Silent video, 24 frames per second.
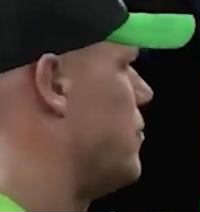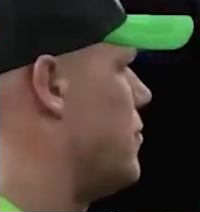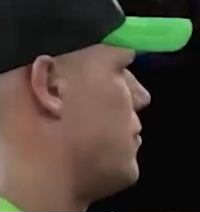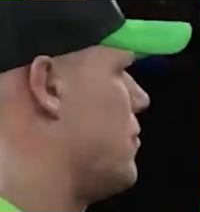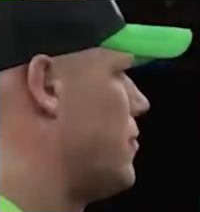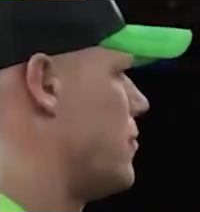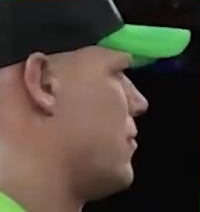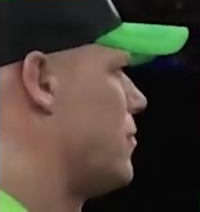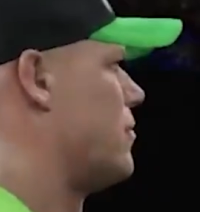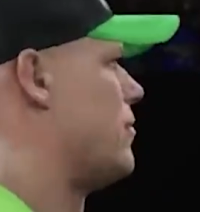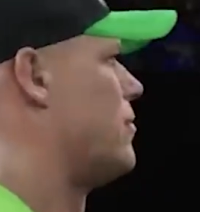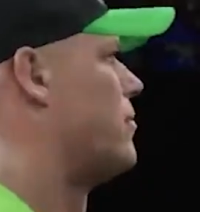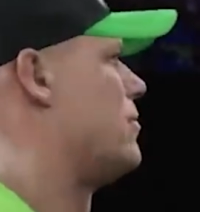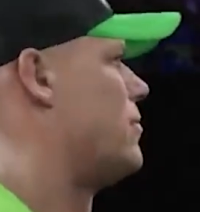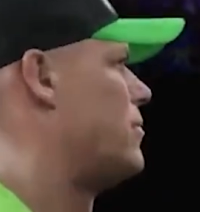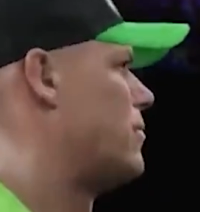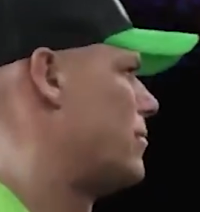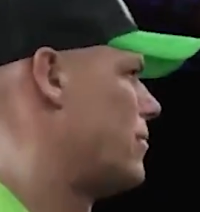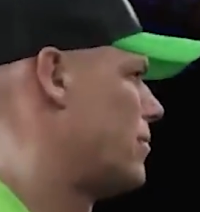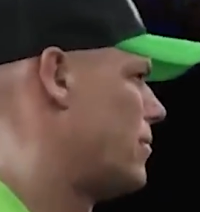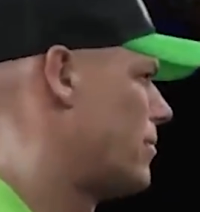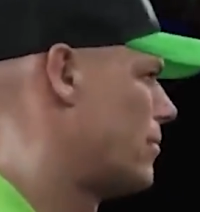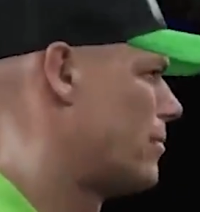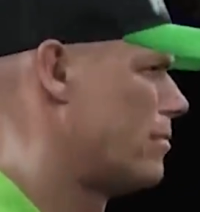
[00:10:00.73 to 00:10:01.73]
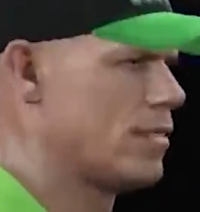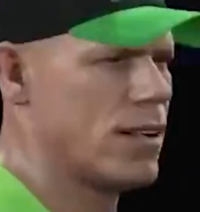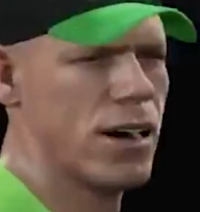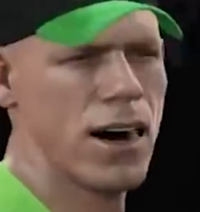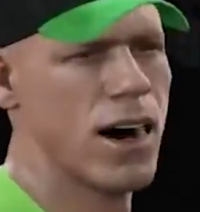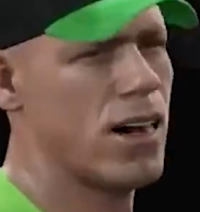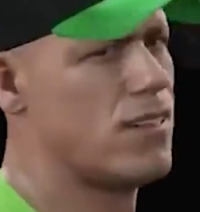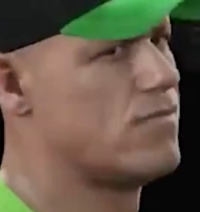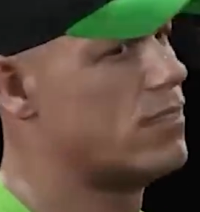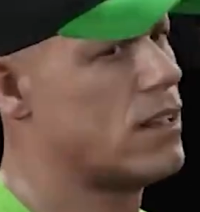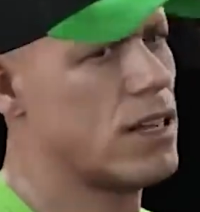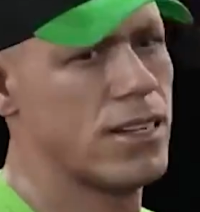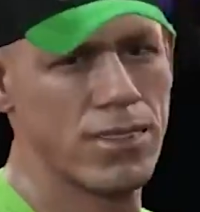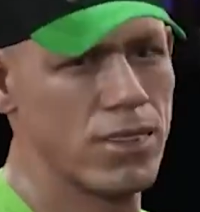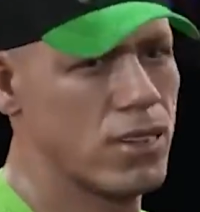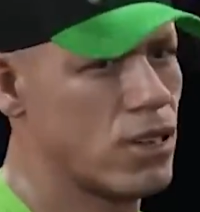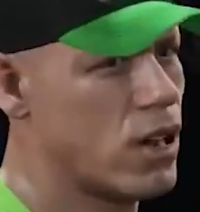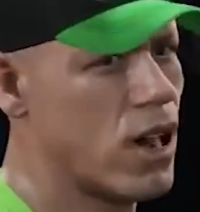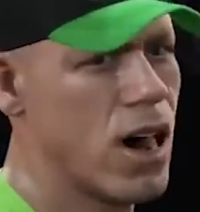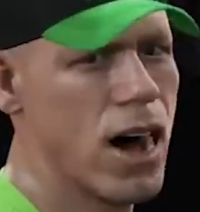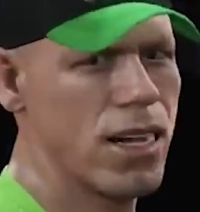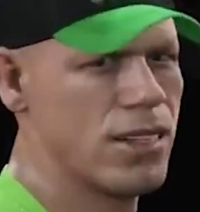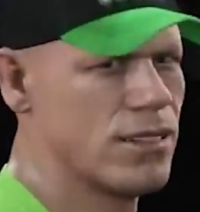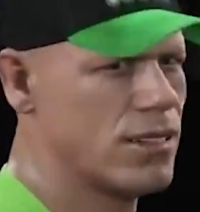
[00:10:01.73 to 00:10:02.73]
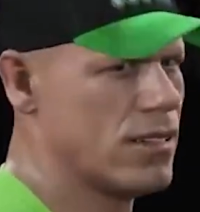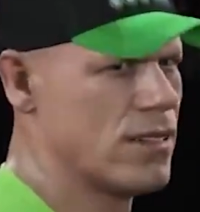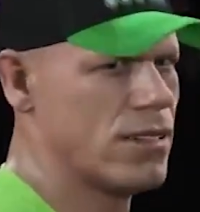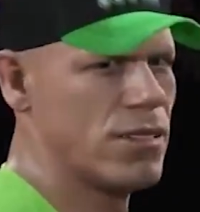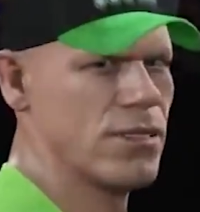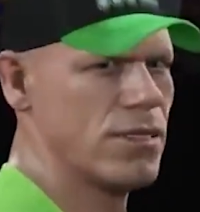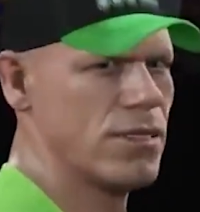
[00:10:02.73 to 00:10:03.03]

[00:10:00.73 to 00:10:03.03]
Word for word: John Cena. Cena is